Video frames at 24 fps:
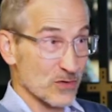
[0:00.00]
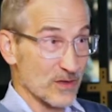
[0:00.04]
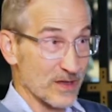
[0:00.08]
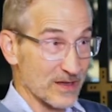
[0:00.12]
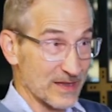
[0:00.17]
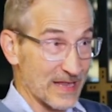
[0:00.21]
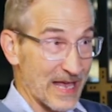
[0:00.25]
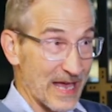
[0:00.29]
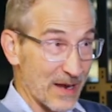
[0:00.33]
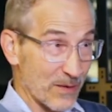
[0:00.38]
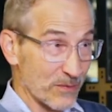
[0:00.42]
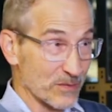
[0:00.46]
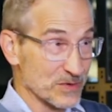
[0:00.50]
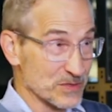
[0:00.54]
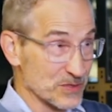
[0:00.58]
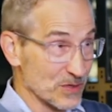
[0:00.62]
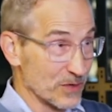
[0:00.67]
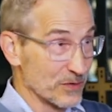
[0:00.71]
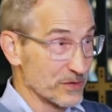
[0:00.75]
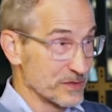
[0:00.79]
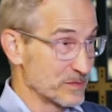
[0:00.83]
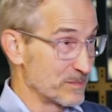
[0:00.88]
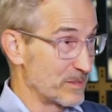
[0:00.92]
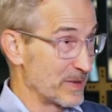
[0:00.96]
that that
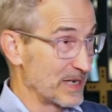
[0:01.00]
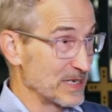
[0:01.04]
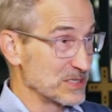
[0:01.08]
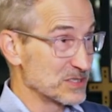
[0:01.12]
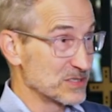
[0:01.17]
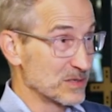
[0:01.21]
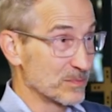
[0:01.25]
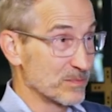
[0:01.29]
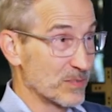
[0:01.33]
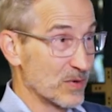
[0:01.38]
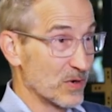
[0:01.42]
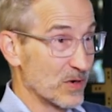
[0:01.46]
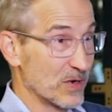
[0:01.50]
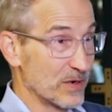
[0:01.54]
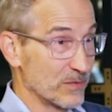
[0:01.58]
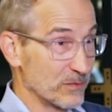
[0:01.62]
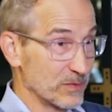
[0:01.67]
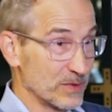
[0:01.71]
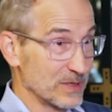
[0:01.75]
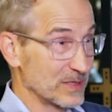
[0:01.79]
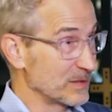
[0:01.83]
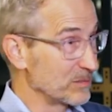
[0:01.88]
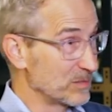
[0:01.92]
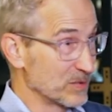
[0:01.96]
result is based upon
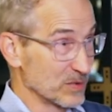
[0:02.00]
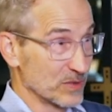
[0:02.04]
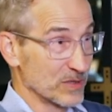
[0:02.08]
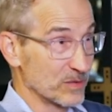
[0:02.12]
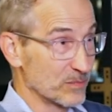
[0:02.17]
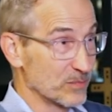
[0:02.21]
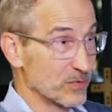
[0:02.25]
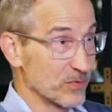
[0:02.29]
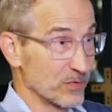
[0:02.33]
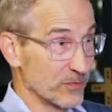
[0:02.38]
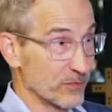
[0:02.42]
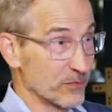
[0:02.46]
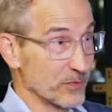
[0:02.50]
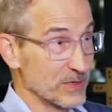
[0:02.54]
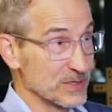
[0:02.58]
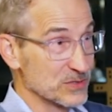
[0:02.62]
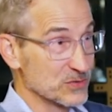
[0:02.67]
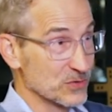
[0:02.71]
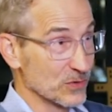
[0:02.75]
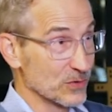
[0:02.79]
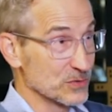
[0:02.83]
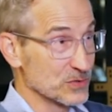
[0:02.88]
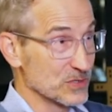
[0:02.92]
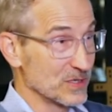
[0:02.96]
really bulletproof
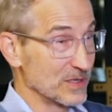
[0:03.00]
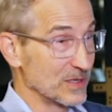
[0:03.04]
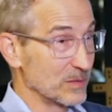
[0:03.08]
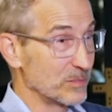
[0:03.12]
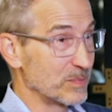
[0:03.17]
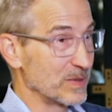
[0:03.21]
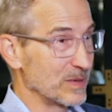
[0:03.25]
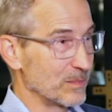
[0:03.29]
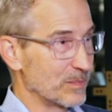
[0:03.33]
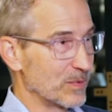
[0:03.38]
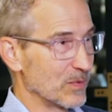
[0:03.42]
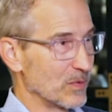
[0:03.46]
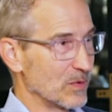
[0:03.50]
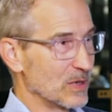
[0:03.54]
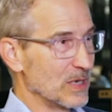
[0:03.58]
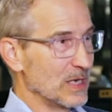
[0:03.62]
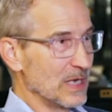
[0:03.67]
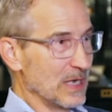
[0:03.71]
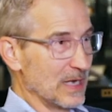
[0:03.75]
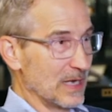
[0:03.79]
research and that people